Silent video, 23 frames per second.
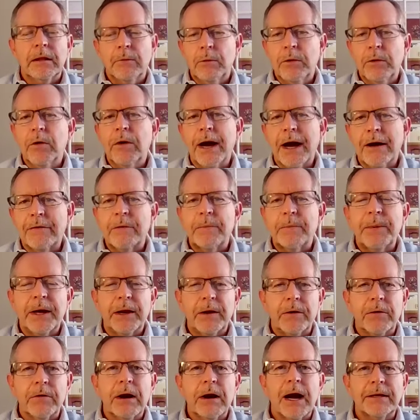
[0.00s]
we'll have a
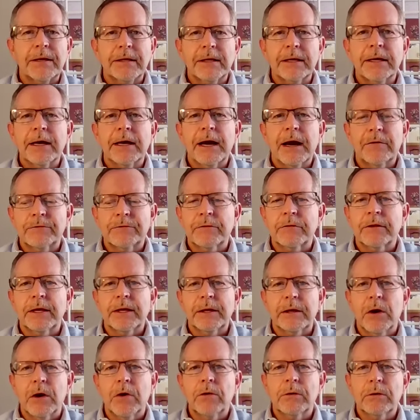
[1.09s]
better idea after
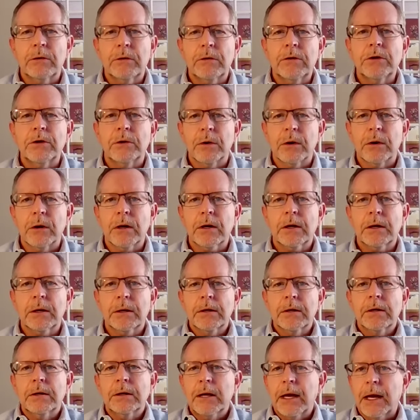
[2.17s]
they go to New York
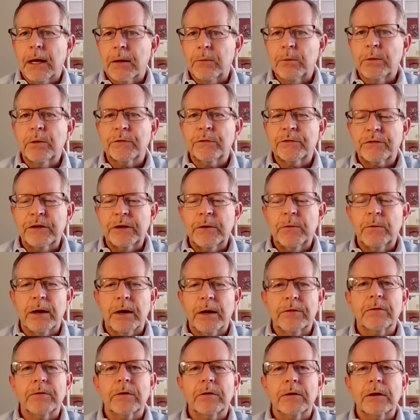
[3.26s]
and we'll see
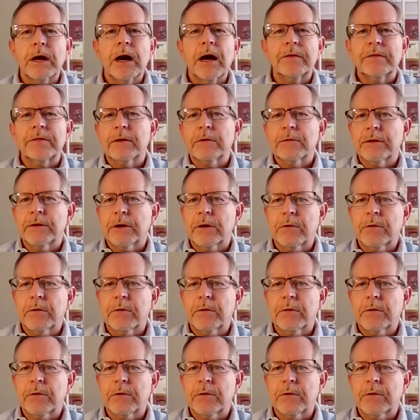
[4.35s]
whether or not they're